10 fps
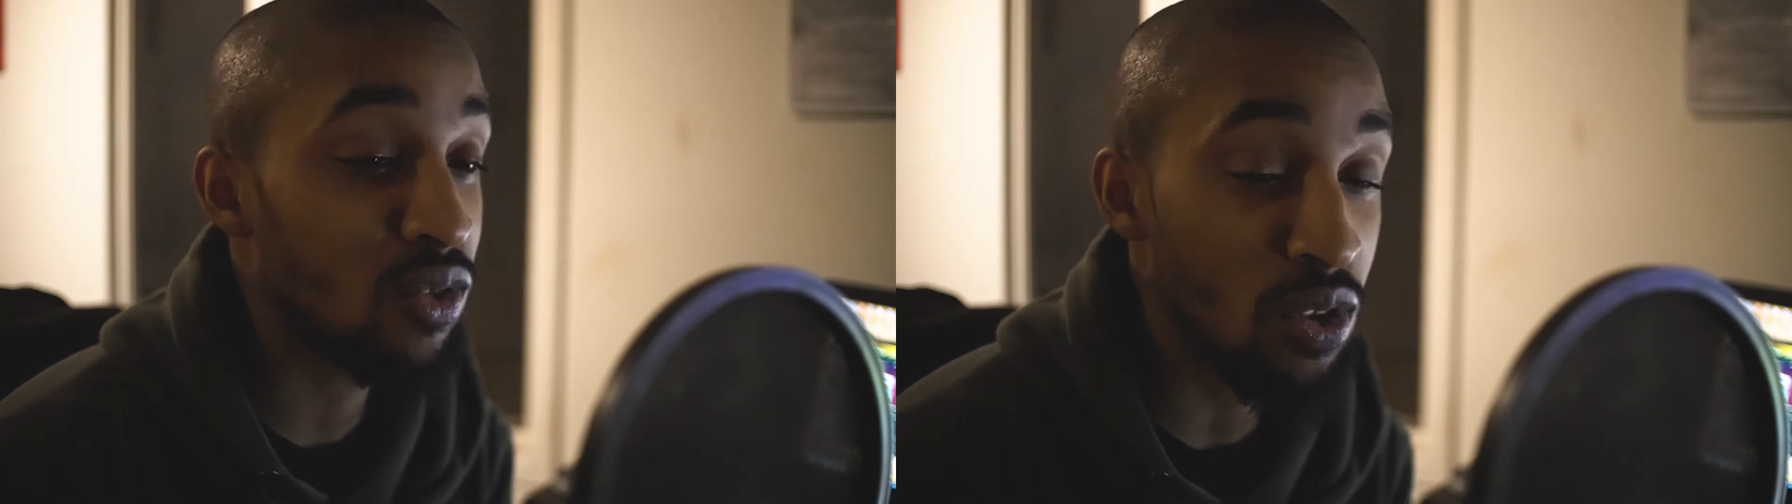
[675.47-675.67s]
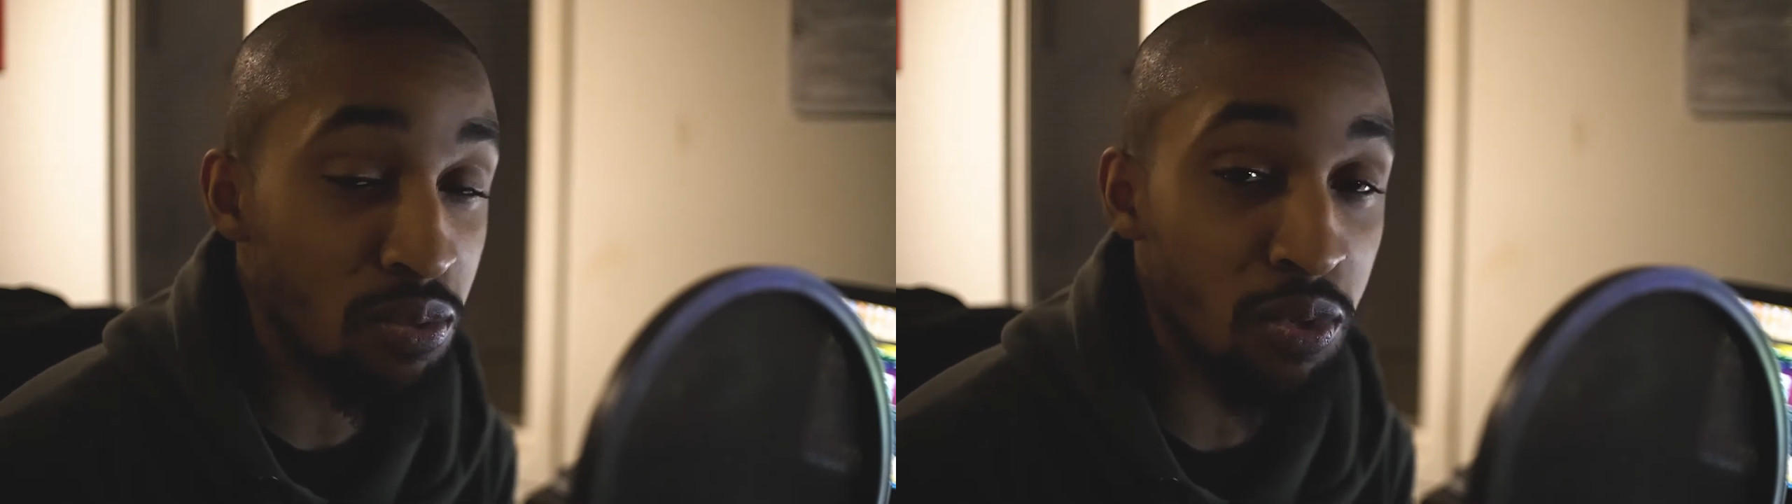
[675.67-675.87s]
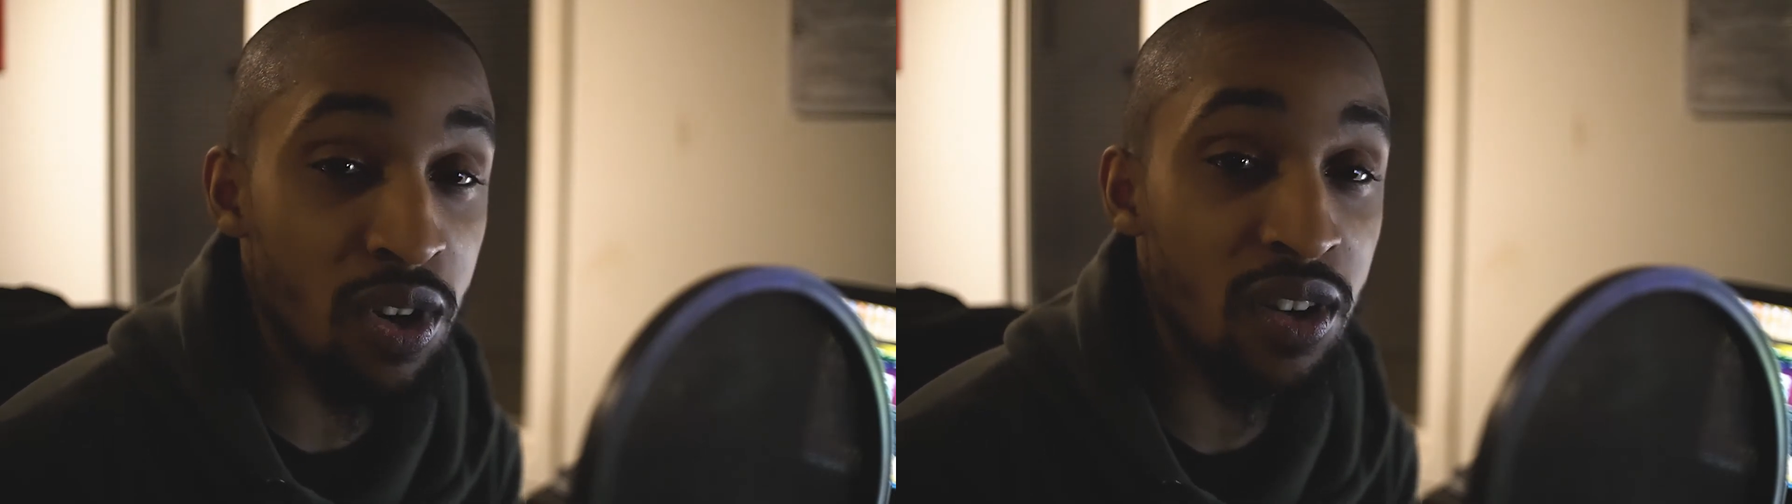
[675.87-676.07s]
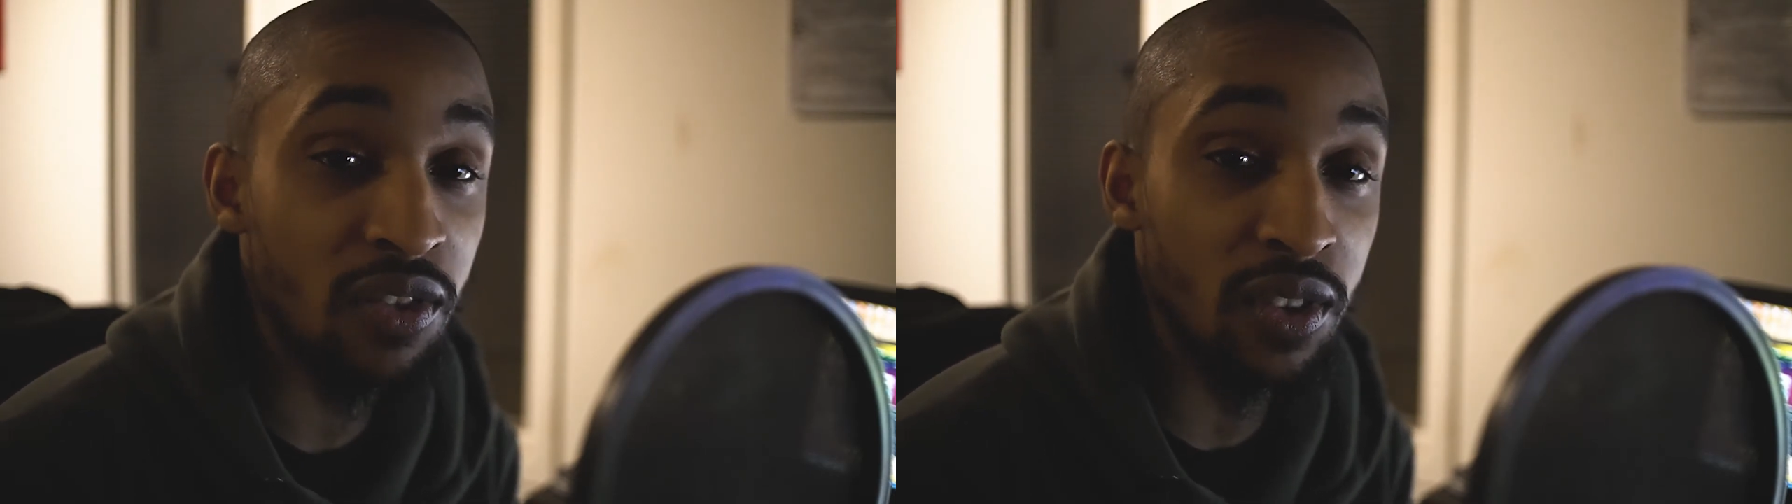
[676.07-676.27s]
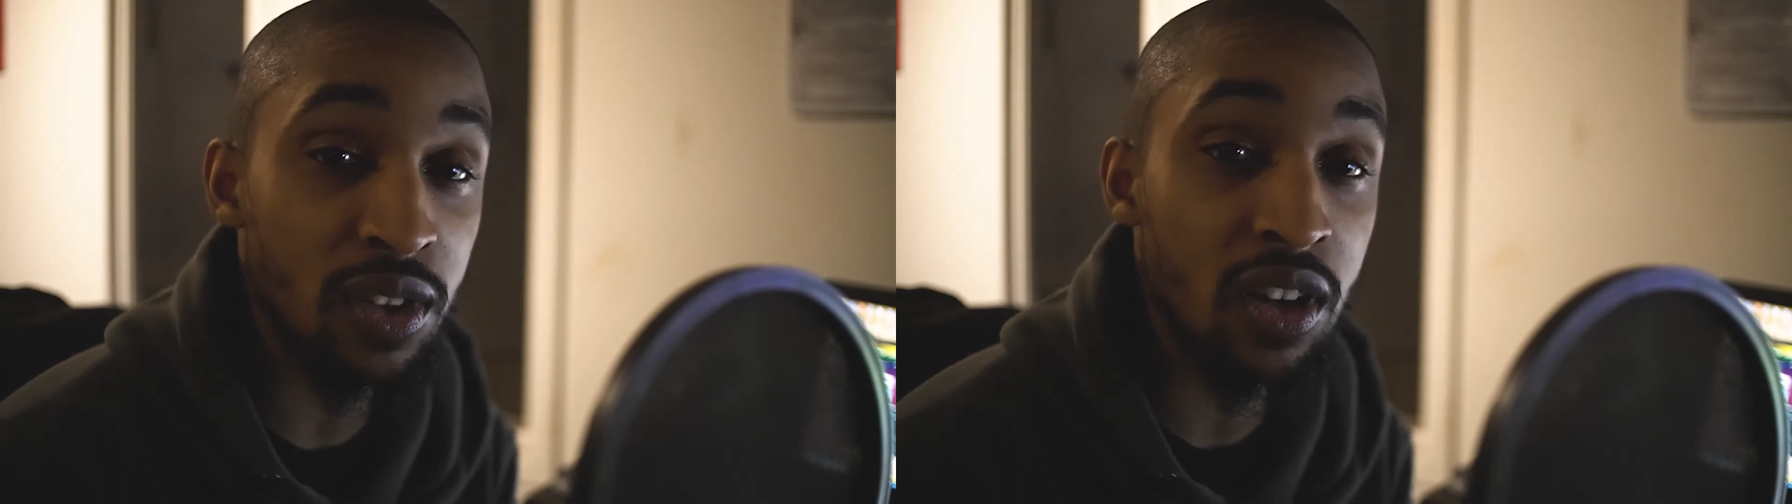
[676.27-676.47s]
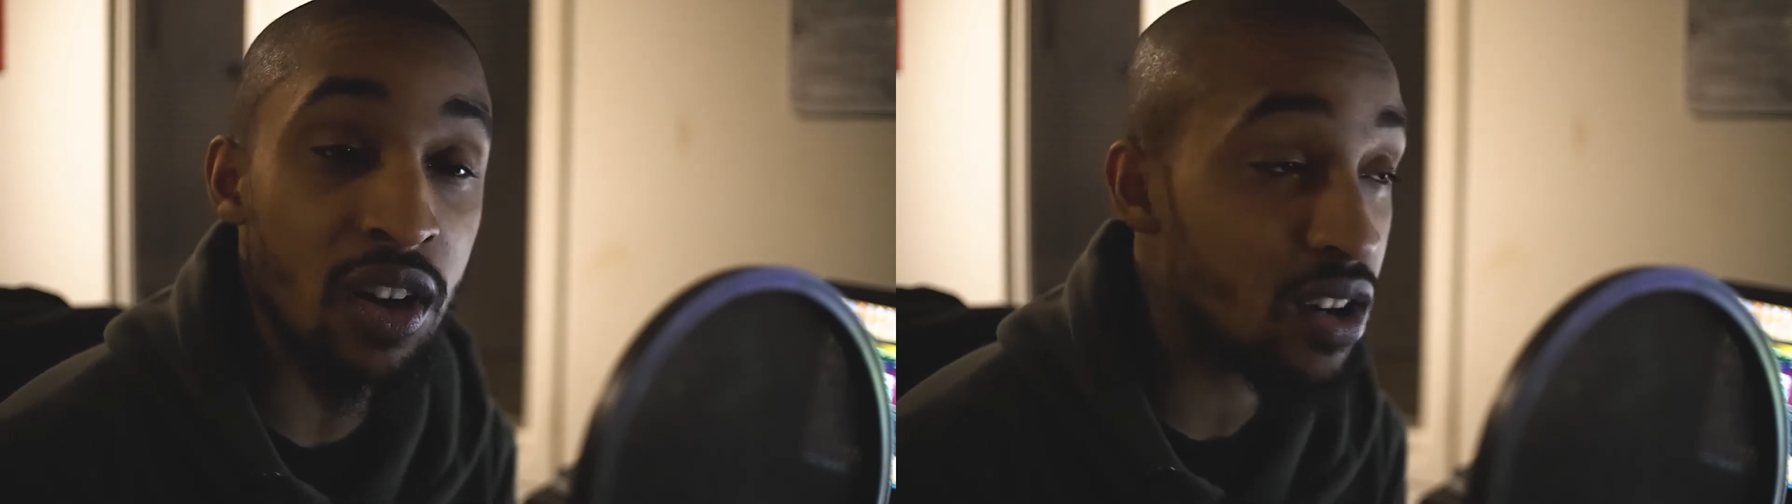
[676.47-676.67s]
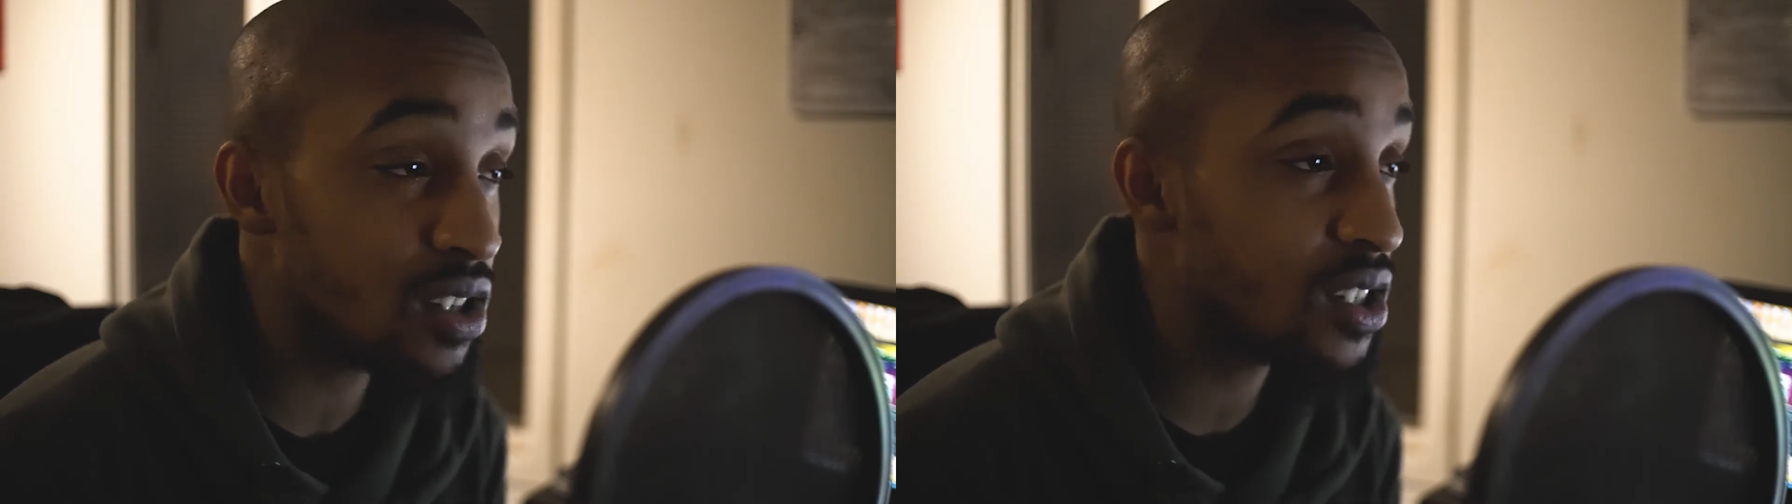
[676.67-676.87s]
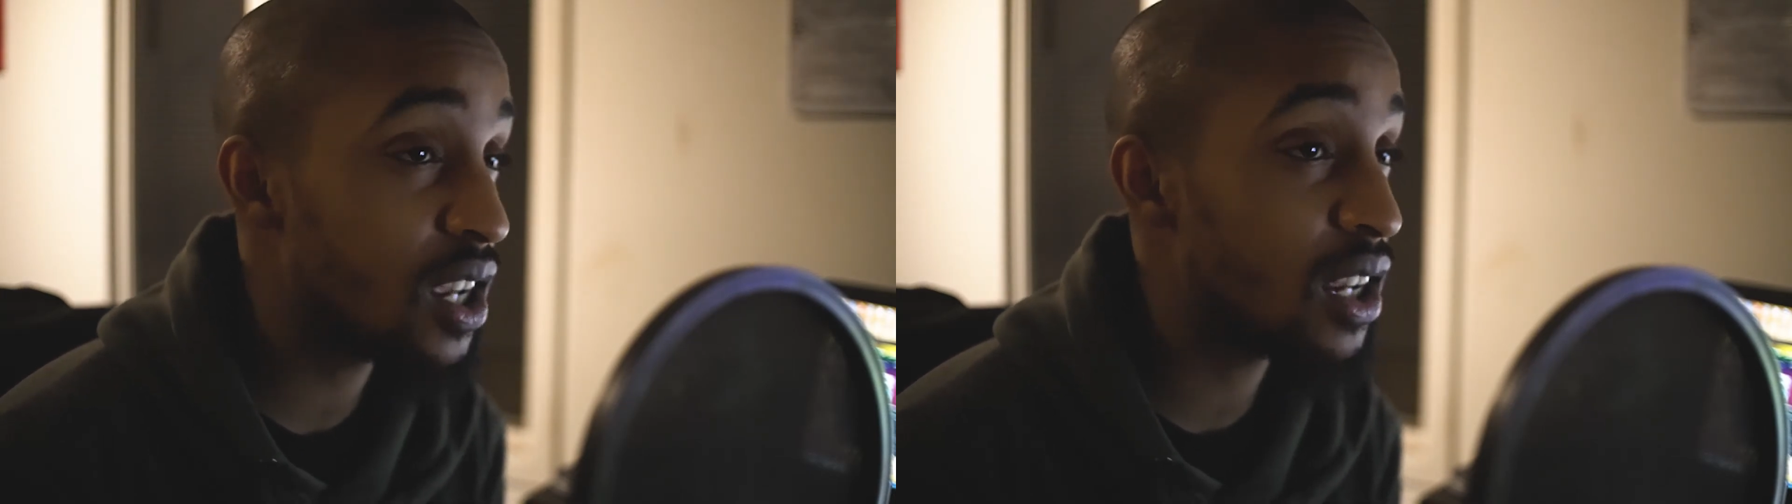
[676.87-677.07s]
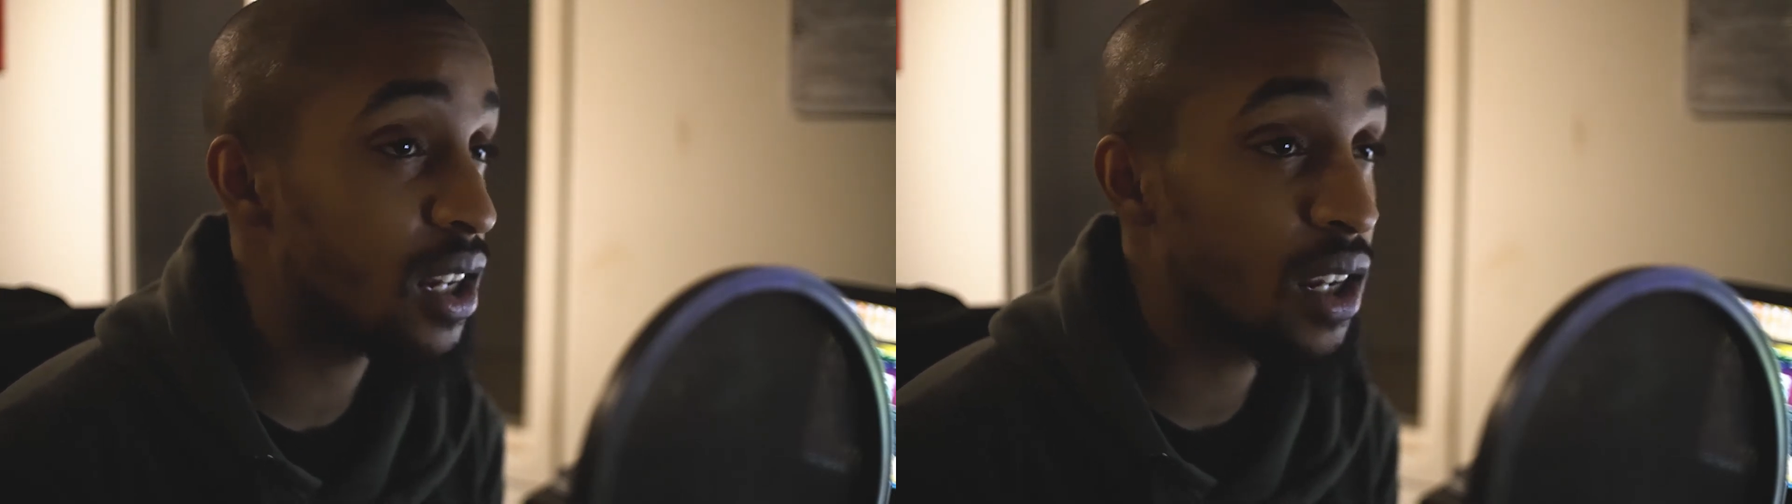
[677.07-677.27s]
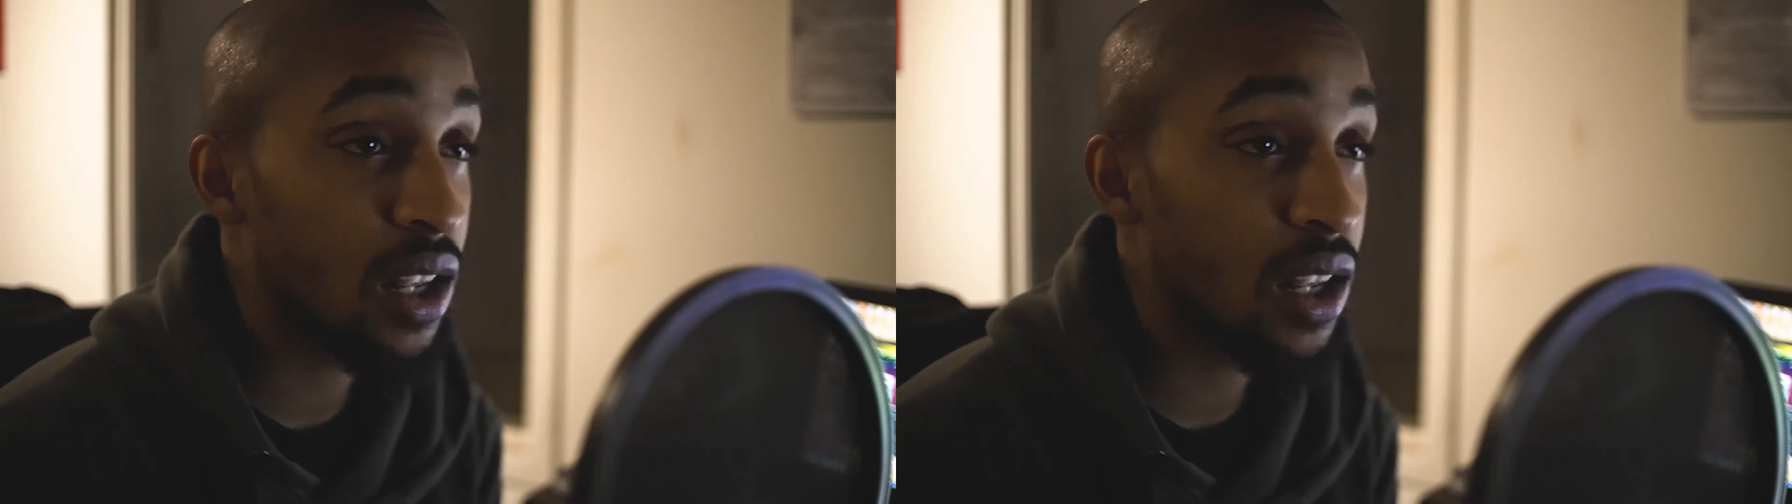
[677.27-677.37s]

3-pointer for cards that,